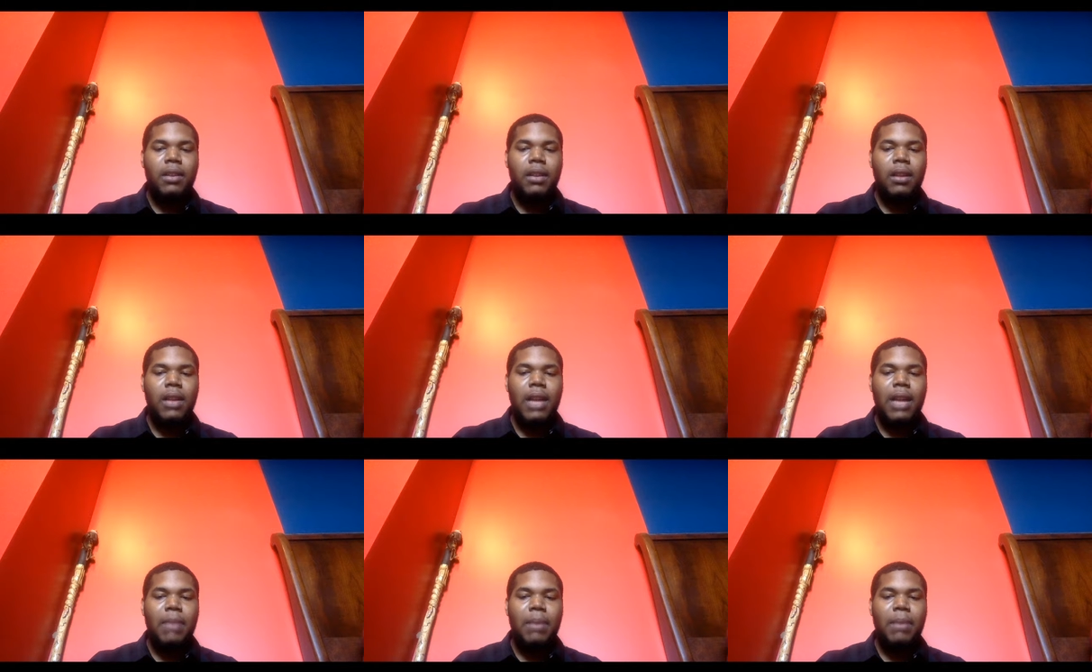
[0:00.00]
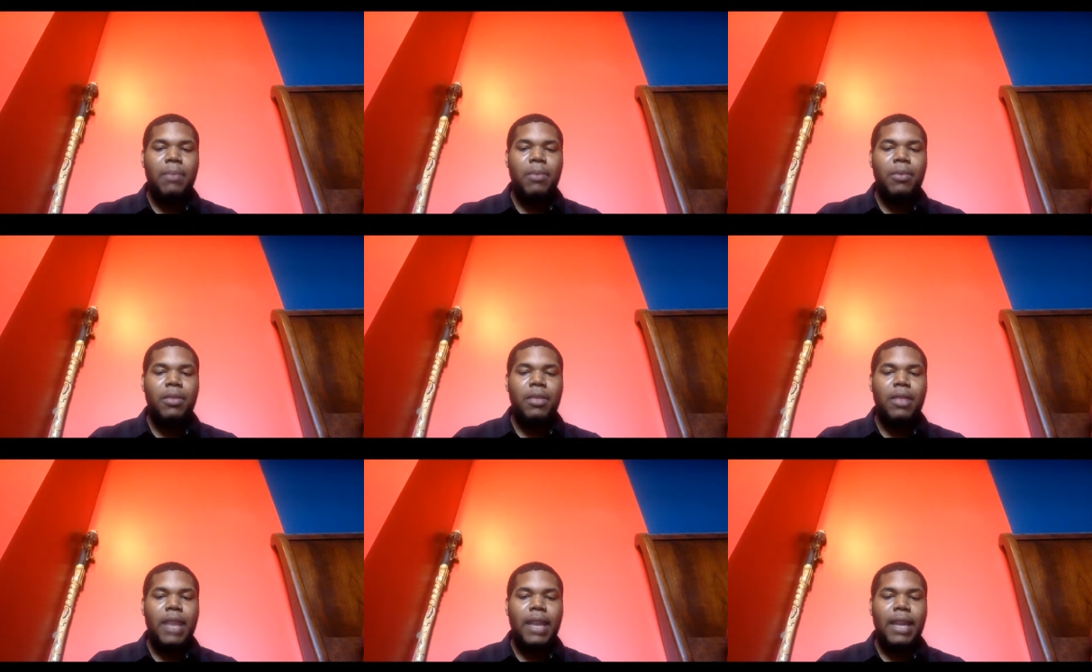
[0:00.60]
a lot of people
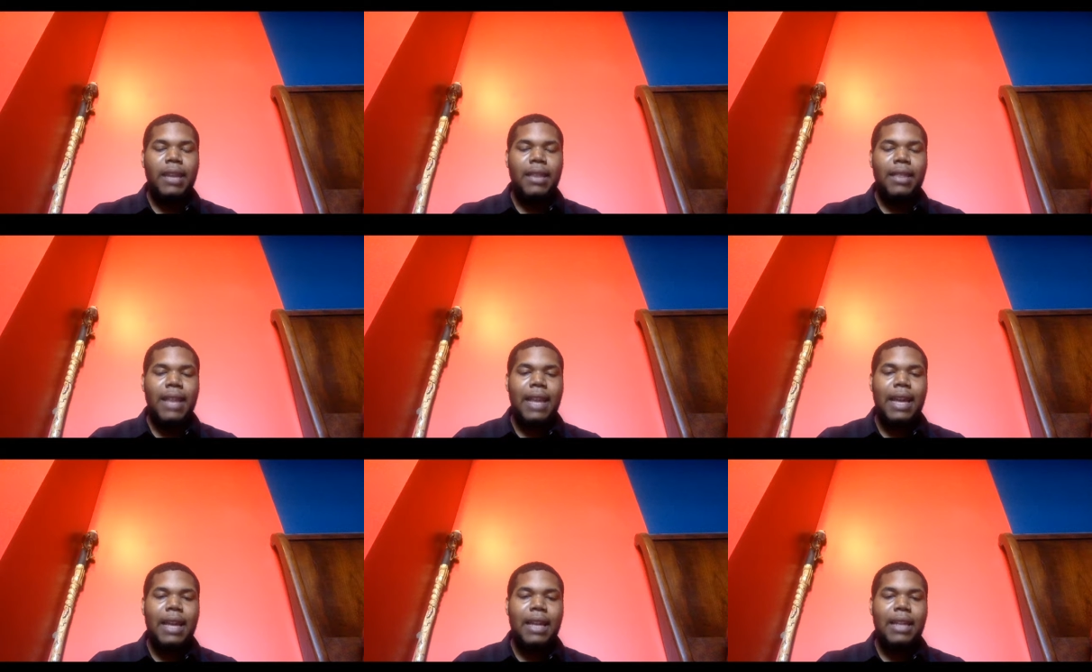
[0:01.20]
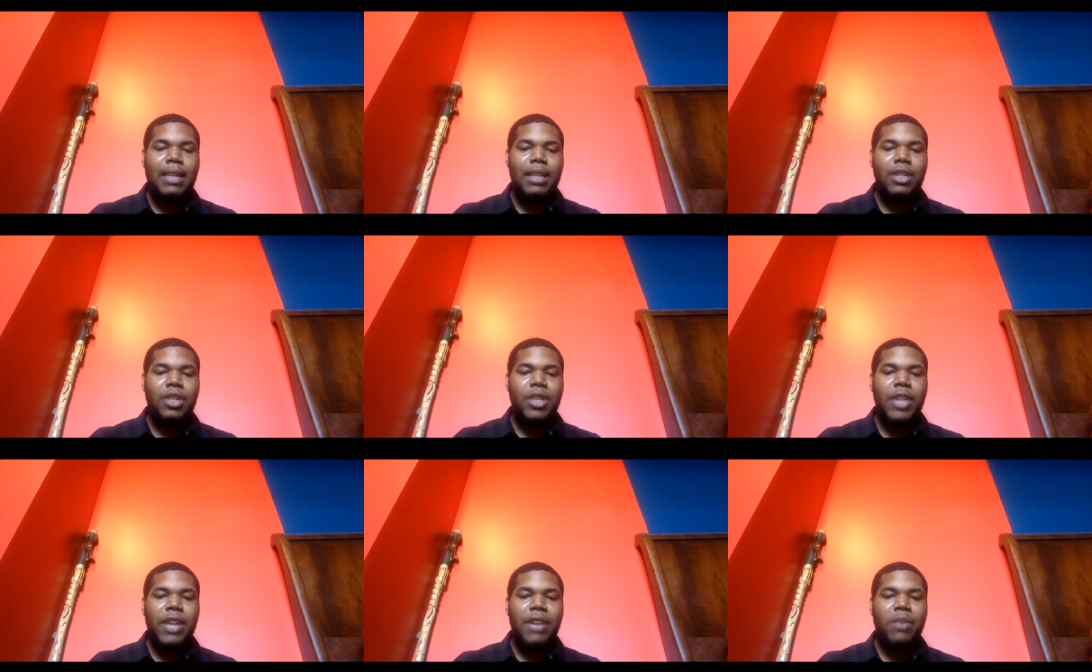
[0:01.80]
think that
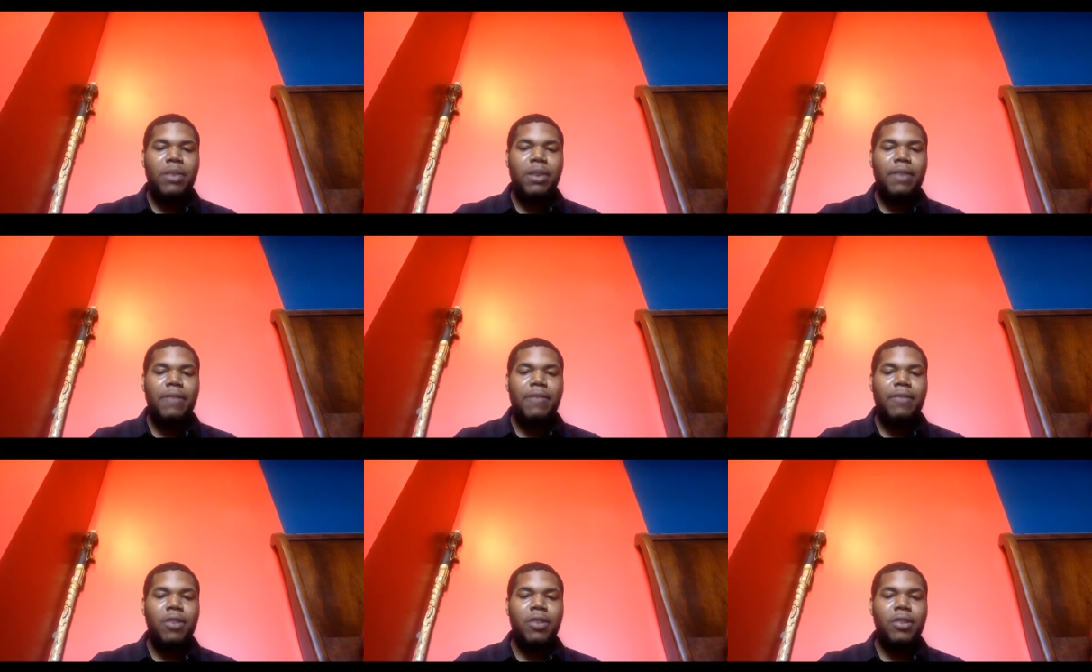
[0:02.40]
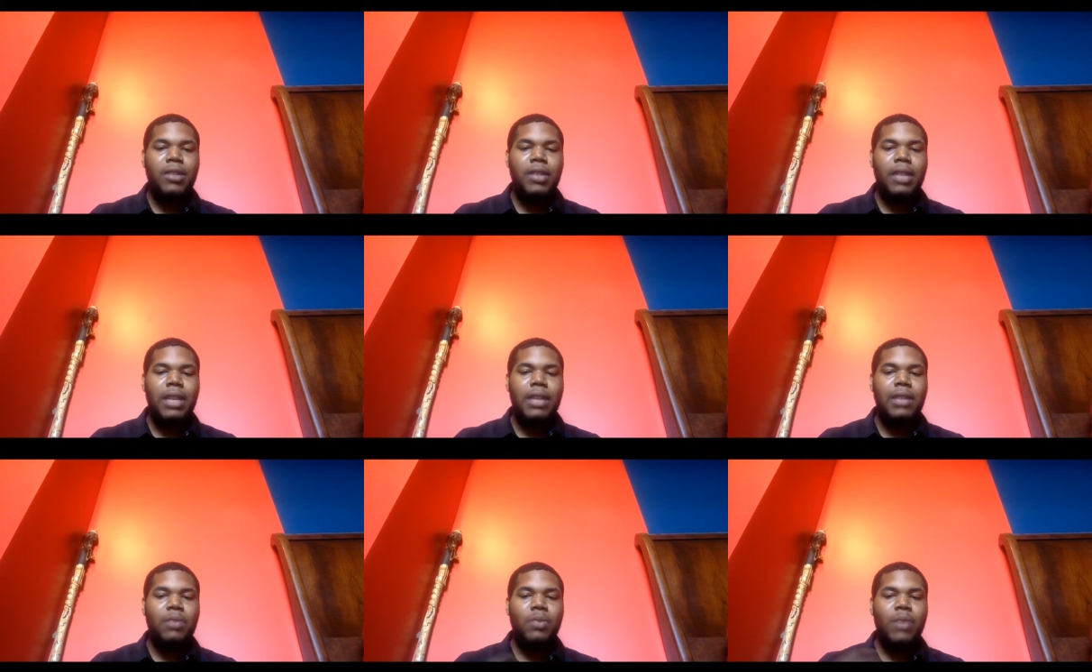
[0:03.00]
January 1st
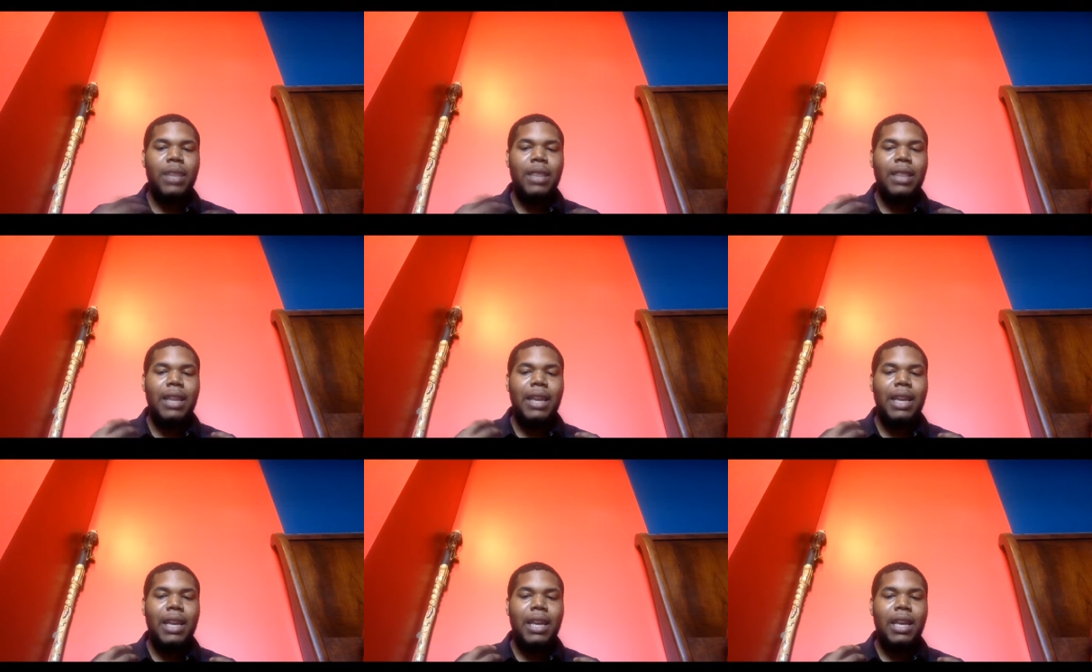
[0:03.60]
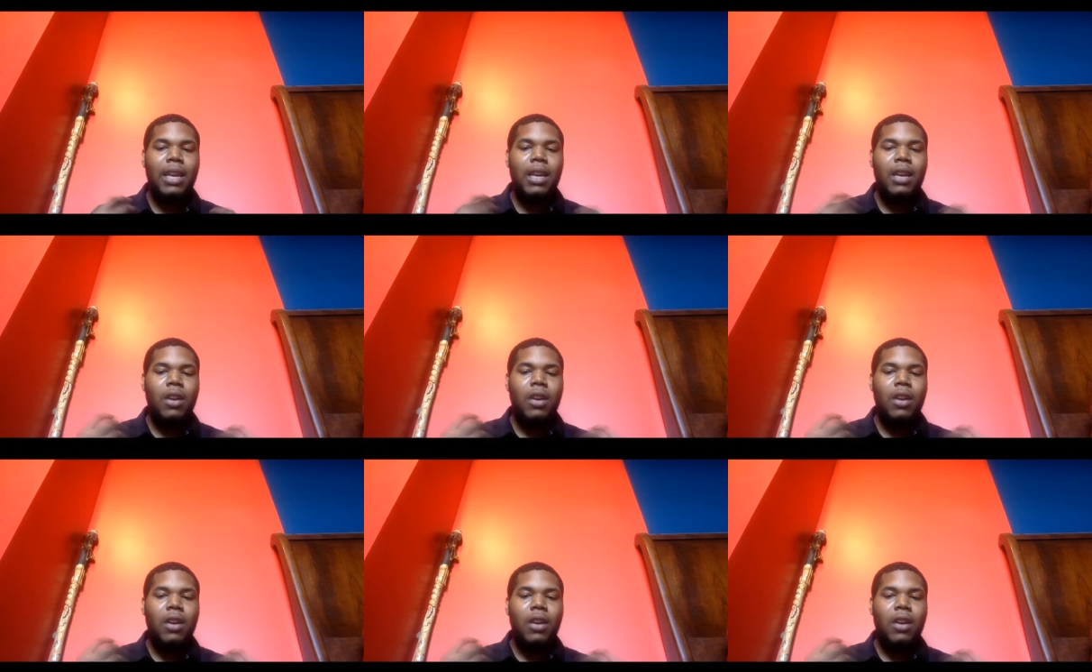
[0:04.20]
is when they